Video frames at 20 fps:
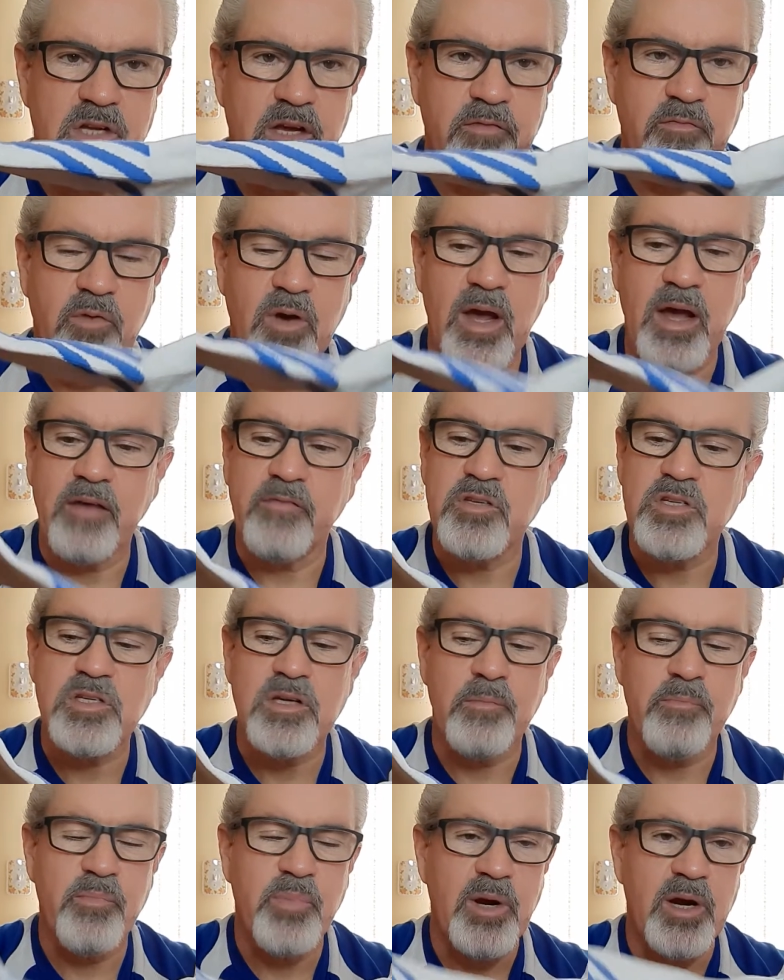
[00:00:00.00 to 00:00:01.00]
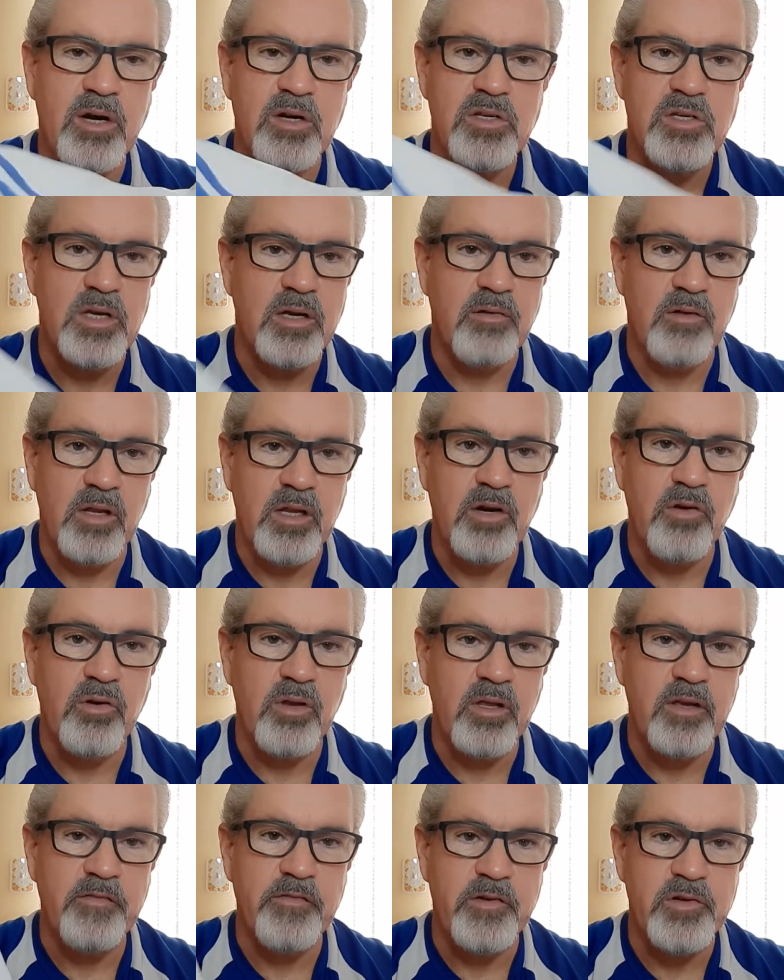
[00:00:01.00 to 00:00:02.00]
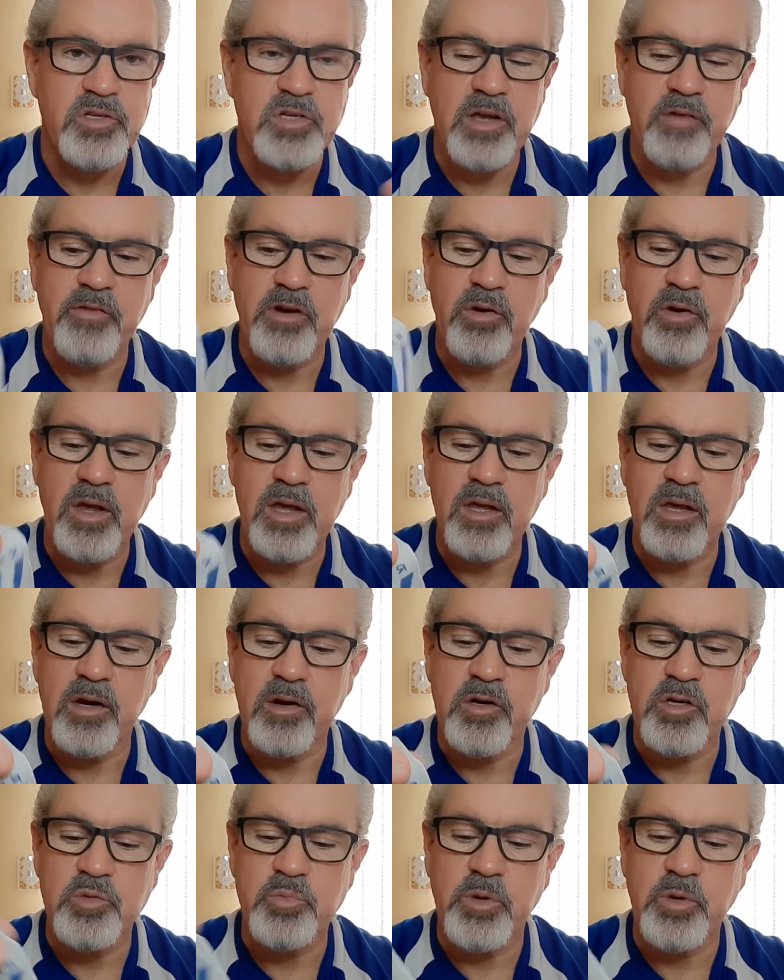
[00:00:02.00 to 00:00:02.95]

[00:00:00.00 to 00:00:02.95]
I've had some pairs literally for 7 or 8 years,